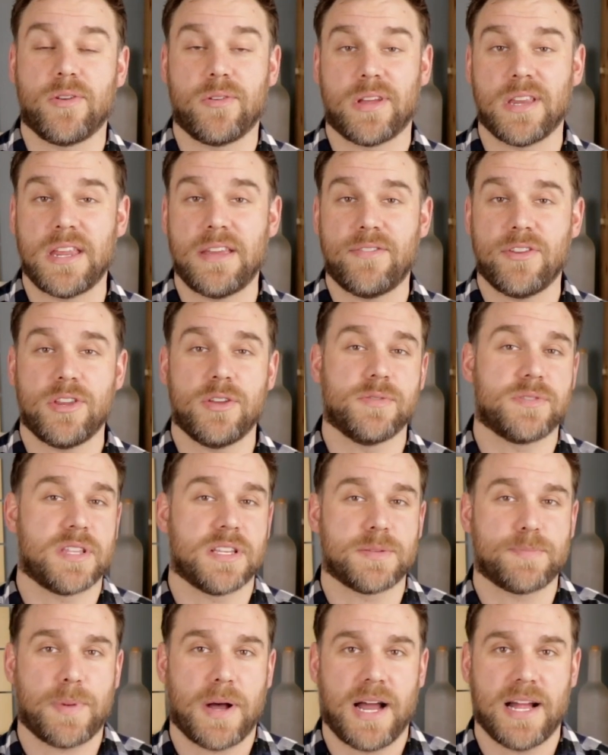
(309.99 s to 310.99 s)
You could even use
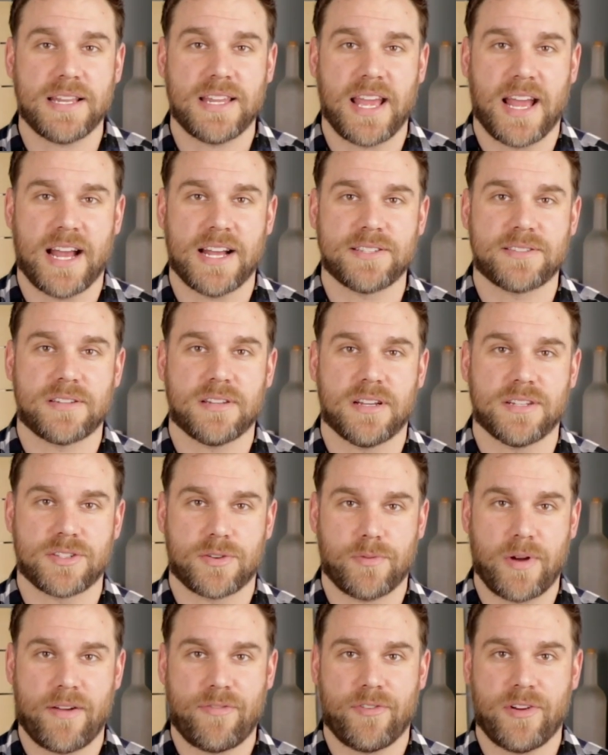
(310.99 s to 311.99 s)
this podcast as
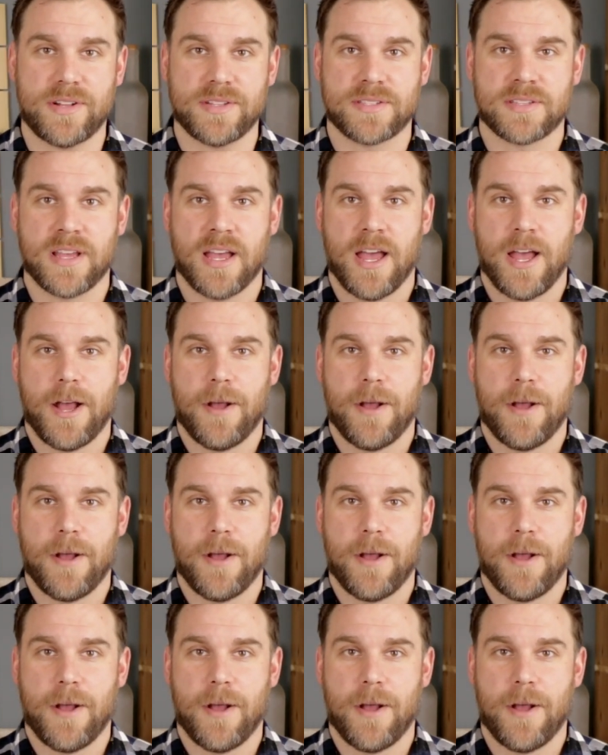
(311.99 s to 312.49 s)
a reference,